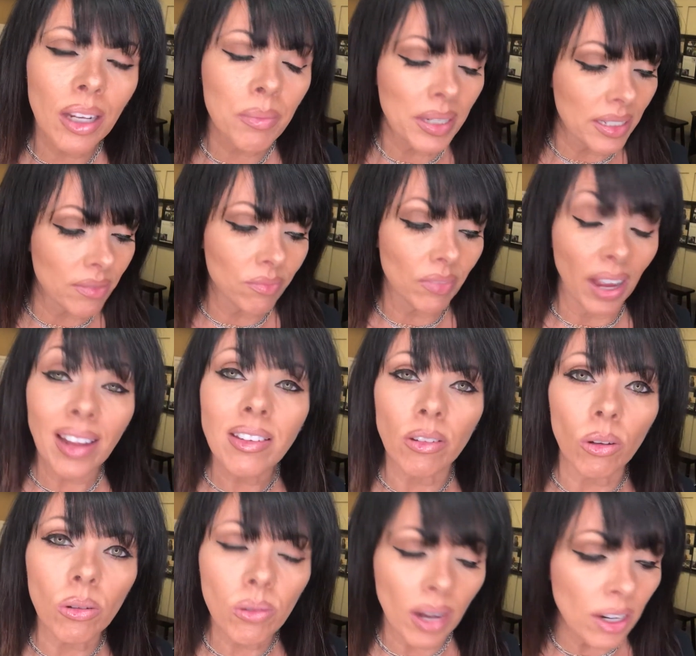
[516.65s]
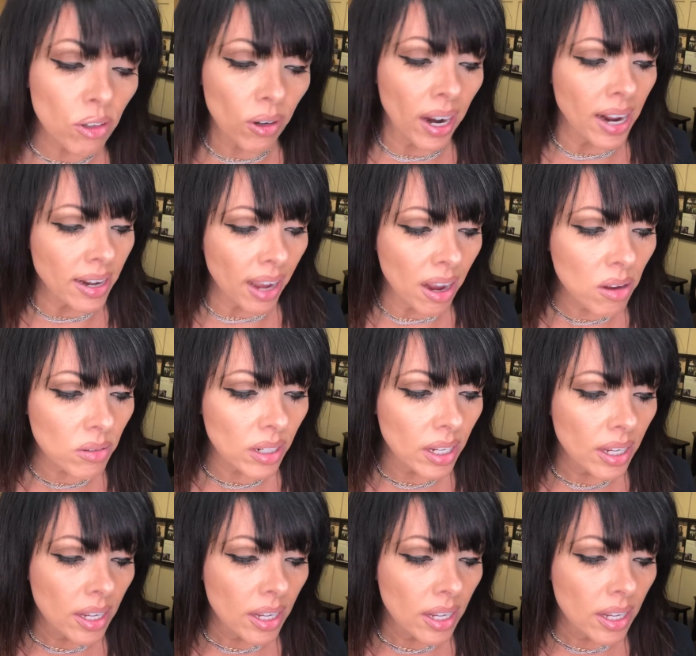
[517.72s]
I mean, I do. I cry it out.